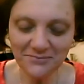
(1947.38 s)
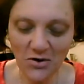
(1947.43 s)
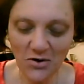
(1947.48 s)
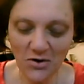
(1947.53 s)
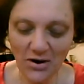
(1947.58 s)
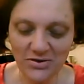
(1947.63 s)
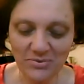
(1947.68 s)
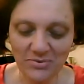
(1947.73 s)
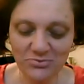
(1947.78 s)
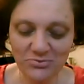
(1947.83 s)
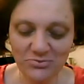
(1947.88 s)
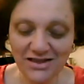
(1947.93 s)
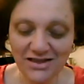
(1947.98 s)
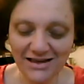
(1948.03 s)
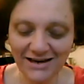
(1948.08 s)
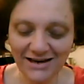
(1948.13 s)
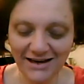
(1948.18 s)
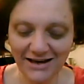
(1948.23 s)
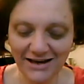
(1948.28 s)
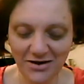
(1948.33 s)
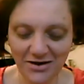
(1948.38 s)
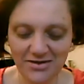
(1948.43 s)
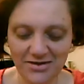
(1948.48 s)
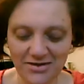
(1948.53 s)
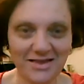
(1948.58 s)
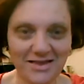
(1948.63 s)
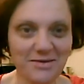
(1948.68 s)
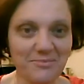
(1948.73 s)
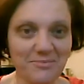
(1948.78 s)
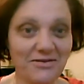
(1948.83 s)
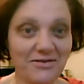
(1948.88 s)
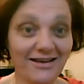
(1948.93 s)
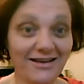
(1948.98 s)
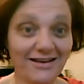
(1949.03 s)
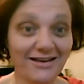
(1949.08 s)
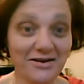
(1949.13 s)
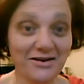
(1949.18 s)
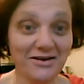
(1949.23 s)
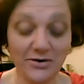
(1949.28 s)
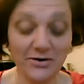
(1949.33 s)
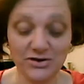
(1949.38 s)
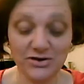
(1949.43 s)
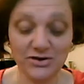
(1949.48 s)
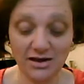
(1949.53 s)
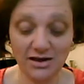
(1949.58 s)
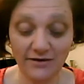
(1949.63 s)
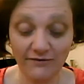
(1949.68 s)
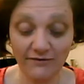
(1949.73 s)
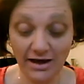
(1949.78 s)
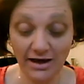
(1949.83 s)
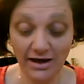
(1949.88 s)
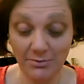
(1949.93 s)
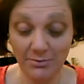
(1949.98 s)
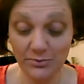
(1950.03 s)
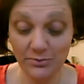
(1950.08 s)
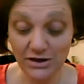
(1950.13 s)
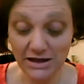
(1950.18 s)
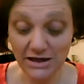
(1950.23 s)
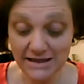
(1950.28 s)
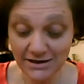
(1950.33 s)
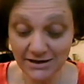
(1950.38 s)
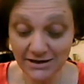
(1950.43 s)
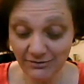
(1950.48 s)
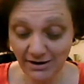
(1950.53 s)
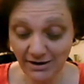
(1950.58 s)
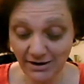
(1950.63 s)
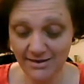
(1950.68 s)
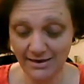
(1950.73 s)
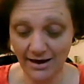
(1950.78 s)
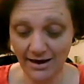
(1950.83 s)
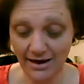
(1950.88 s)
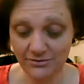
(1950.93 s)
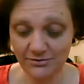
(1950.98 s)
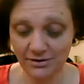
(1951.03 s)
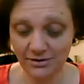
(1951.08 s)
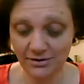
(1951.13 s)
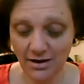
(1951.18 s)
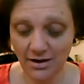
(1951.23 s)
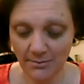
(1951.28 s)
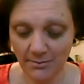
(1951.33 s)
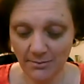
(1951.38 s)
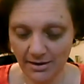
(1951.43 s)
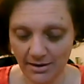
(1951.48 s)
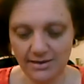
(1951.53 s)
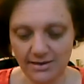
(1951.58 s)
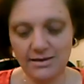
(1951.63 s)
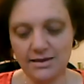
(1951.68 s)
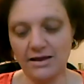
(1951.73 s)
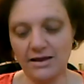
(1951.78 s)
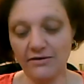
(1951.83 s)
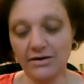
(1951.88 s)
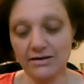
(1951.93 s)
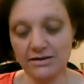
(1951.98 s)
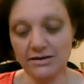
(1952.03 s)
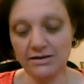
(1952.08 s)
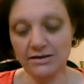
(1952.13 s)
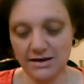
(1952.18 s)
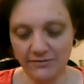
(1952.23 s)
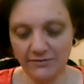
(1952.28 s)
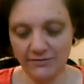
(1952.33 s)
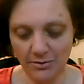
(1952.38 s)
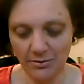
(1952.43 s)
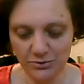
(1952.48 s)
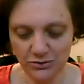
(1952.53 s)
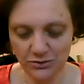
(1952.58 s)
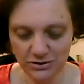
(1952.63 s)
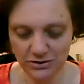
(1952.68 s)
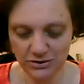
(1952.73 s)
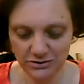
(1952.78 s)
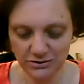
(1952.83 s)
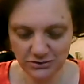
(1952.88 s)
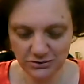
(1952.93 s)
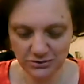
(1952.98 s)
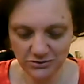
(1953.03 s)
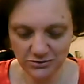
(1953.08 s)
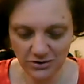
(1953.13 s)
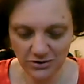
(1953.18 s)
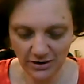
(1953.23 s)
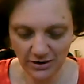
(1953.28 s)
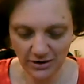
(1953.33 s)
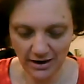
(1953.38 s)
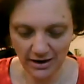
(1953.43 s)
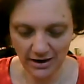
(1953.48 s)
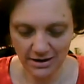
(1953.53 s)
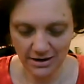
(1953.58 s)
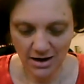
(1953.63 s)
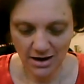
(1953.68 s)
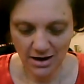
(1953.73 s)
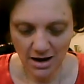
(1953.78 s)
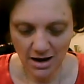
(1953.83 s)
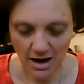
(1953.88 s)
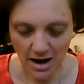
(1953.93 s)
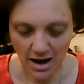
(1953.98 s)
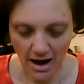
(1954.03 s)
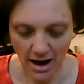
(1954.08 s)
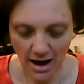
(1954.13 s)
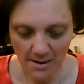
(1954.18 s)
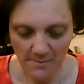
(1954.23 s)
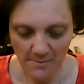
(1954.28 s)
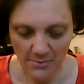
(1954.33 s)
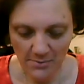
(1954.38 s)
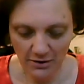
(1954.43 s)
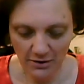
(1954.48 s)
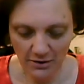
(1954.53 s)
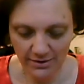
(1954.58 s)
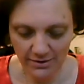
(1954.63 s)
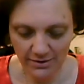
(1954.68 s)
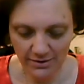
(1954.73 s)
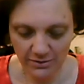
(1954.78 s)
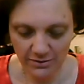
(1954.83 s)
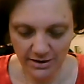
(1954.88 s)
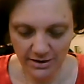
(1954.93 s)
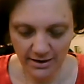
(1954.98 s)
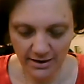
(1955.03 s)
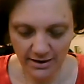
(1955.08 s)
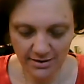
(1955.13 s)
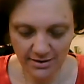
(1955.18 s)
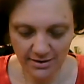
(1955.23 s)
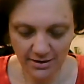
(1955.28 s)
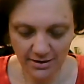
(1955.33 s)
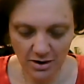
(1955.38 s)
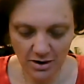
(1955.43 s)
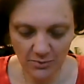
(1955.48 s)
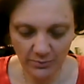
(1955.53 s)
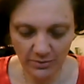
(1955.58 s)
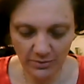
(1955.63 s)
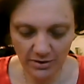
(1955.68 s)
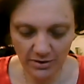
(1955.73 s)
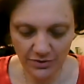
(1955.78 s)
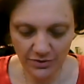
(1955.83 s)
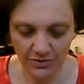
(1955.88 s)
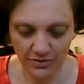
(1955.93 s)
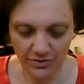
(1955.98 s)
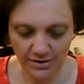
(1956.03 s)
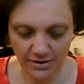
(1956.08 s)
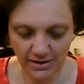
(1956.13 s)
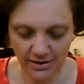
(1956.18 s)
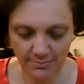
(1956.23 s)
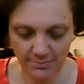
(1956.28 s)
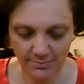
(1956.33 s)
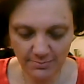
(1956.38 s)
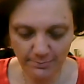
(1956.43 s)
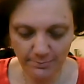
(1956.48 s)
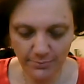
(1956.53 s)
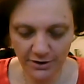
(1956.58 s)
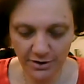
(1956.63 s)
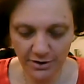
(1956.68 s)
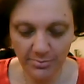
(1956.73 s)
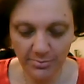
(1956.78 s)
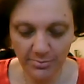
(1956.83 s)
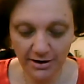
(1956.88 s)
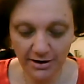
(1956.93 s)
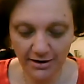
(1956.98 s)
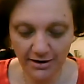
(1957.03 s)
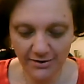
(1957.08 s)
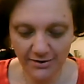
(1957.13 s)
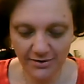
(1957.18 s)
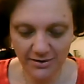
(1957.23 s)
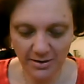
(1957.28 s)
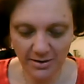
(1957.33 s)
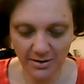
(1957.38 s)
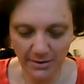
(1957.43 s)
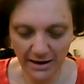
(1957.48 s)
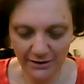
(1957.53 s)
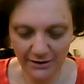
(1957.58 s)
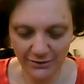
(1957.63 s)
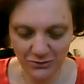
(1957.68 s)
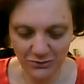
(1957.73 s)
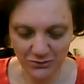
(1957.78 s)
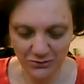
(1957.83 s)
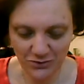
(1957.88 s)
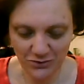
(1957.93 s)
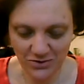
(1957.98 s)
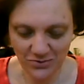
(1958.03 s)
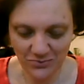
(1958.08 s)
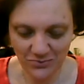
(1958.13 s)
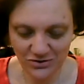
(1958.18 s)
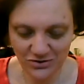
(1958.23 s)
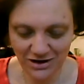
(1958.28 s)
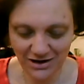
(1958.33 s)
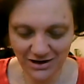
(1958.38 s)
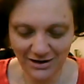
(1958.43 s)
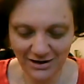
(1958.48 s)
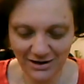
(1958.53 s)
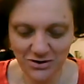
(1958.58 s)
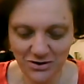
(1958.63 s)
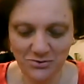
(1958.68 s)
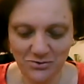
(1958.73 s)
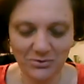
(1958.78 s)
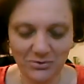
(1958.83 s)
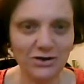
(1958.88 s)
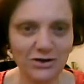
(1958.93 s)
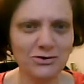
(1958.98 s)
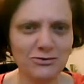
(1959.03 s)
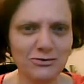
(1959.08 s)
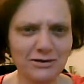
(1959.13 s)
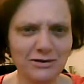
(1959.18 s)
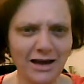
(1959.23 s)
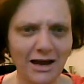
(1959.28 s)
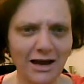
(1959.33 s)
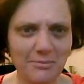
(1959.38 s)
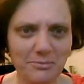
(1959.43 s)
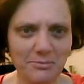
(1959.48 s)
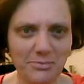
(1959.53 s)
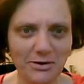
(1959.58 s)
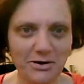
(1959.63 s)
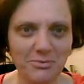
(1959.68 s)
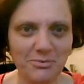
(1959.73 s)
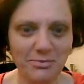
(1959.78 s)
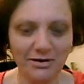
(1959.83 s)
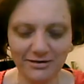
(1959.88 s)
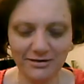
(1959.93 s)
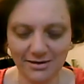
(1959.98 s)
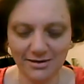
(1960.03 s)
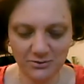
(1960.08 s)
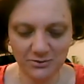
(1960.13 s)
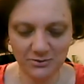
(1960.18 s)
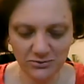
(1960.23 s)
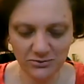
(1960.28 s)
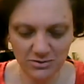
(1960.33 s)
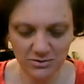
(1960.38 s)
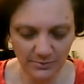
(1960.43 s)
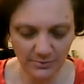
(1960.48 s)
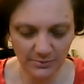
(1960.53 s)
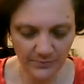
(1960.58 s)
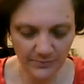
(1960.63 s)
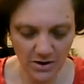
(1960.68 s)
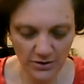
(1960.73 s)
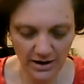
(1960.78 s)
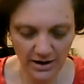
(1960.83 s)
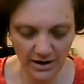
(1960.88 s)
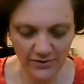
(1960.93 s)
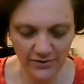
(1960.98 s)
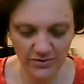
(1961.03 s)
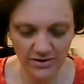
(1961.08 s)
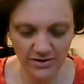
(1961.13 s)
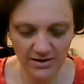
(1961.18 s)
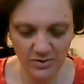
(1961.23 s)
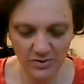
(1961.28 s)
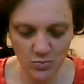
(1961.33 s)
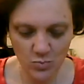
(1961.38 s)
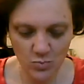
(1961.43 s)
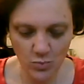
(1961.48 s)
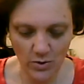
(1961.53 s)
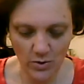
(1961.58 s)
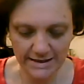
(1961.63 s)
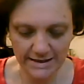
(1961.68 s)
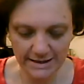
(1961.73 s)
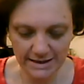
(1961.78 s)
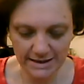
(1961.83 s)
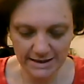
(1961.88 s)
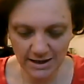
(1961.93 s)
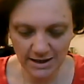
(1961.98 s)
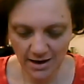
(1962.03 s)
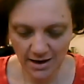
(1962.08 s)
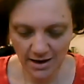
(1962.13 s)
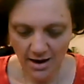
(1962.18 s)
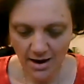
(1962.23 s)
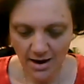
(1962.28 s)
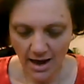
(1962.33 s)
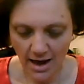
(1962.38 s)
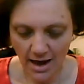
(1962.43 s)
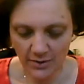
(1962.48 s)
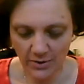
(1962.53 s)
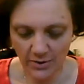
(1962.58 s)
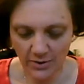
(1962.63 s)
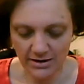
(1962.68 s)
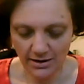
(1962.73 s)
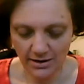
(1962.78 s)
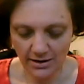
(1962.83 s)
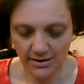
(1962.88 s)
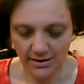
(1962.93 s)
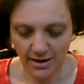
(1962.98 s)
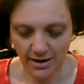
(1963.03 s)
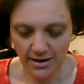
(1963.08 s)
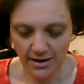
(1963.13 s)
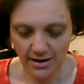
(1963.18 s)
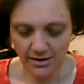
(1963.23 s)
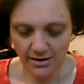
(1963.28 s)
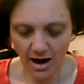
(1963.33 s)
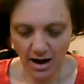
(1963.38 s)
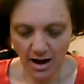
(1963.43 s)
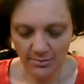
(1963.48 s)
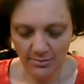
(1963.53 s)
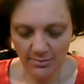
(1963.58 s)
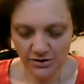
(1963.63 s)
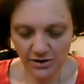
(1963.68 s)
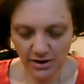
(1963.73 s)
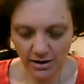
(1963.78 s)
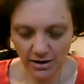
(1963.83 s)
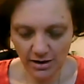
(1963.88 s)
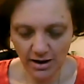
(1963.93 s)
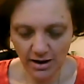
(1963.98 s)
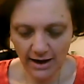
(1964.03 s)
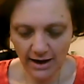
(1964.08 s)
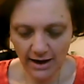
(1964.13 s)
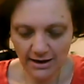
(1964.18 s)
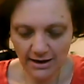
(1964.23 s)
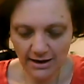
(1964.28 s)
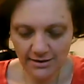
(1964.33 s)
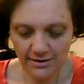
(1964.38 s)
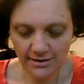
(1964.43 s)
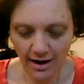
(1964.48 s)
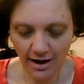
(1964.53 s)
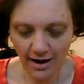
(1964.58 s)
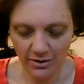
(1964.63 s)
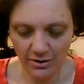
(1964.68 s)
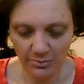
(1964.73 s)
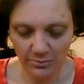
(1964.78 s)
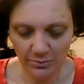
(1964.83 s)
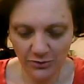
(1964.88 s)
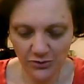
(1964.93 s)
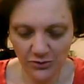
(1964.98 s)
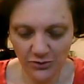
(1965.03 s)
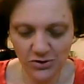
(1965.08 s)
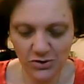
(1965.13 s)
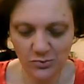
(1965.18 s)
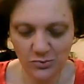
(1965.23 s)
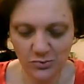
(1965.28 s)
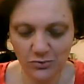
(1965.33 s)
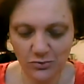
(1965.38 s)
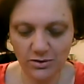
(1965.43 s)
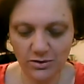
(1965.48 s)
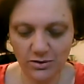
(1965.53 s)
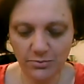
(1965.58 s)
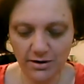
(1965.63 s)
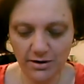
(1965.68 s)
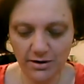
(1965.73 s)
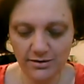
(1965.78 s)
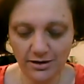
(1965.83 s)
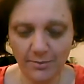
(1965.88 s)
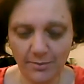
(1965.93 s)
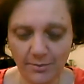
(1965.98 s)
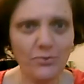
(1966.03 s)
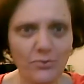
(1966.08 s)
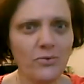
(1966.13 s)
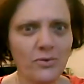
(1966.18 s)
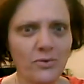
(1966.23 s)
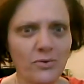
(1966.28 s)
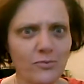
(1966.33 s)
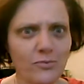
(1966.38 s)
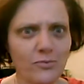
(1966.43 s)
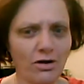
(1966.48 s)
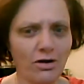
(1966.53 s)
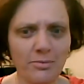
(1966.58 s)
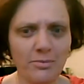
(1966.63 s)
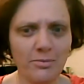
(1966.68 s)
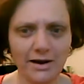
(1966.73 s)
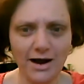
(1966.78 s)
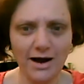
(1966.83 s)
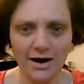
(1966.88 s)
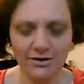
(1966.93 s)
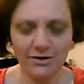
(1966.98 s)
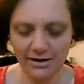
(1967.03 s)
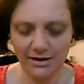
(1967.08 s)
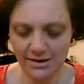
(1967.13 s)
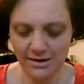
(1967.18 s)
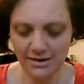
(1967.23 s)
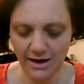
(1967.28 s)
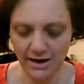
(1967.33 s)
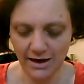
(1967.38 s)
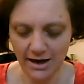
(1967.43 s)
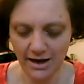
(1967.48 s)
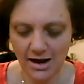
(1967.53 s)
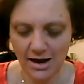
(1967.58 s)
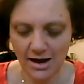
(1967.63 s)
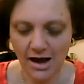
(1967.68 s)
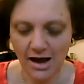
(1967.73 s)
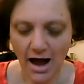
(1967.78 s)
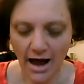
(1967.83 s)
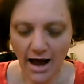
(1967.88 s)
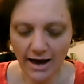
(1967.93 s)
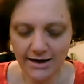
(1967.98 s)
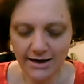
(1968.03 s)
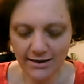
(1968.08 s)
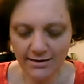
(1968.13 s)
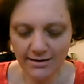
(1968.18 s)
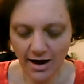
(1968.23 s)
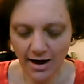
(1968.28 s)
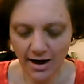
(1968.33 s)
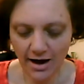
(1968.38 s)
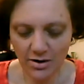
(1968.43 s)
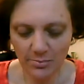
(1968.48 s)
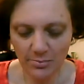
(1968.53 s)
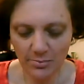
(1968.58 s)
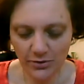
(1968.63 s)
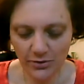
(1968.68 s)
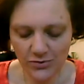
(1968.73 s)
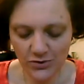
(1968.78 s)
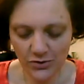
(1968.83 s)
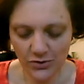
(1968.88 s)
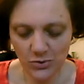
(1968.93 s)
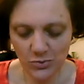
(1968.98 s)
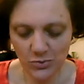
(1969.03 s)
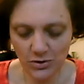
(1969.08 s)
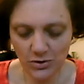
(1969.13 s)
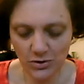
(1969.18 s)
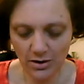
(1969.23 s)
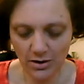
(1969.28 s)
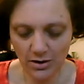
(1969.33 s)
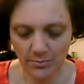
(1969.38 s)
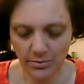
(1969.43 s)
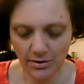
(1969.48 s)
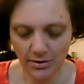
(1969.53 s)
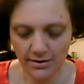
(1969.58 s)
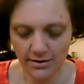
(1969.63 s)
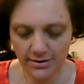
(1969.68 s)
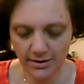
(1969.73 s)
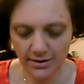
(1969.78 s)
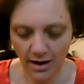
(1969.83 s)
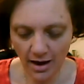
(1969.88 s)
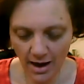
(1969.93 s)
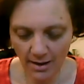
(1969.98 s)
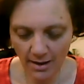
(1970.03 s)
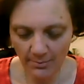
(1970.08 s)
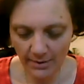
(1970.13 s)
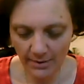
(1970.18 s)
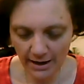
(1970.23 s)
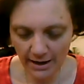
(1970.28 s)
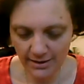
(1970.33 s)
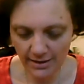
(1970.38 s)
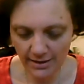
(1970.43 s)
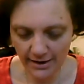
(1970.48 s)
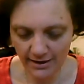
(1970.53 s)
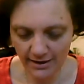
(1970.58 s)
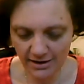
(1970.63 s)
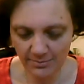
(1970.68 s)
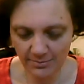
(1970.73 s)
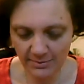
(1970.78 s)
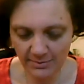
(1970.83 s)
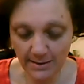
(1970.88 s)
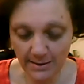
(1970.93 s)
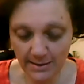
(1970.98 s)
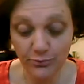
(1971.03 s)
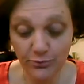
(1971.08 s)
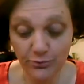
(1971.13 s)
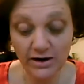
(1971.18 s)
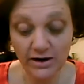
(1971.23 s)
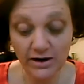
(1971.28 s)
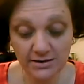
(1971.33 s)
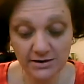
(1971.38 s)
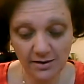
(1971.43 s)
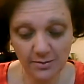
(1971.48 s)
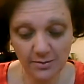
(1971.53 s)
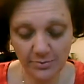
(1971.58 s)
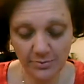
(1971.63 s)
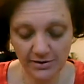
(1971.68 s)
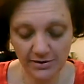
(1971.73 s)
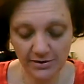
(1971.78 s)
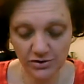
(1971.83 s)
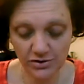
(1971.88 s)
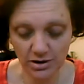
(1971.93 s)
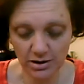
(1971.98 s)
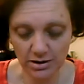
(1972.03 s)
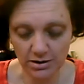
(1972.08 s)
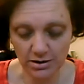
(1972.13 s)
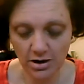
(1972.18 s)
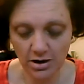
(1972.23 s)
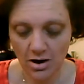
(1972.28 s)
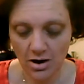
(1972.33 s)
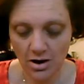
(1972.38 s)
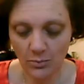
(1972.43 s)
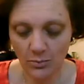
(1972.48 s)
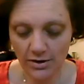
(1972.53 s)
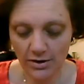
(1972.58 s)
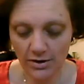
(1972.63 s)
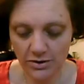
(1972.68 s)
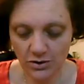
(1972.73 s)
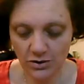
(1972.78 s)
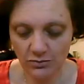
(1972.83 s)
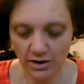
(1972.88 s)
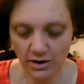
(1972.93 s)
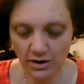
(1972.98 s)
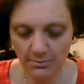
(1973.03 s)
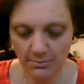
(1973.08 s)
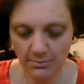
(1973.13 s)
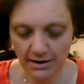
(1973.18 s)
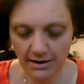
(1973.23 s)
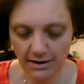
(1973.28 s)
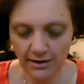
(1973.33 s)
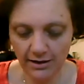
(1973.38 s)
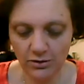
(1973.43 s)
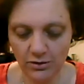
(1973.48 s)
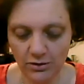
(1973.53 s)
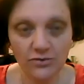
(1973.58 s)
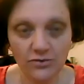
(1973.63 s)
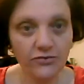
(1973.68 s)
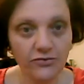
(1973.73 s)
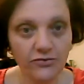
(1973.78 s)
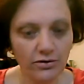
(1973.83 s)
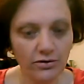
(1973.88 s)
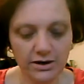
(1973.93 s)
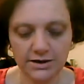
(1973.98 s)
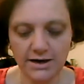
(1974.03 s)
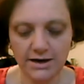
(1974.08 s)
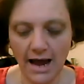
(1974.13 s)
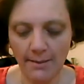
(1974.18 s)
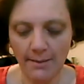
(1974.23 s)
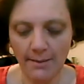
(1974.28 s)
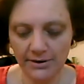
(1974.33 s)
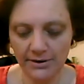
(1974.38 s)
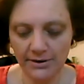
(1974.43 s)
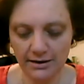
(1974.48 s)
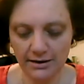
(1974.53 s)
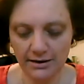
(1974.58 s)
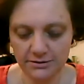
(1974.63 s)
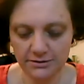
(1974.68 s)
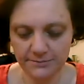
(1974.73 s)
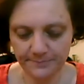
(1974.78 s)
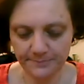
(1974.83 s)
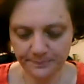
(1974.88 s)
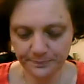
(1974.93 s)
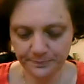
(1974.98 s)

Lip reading: All right, so I'm just going to get on to some of the questions I got by email, which I didn't write down because I didn't have the opportunity to. Okay. All right, so let's start with, this is Butterbug's Baked Goods. Which, can I tell you, what a cute name. Butterbug, that's adorable. Okay, so this is Wendy, and Wendy says, hi, Michelle. I need to hire a person to work part-time. We're all about hiring today. I need to hire a person to work part-time, and I'd like it to be an apprentice position. What do you recommend I look for in an applicant?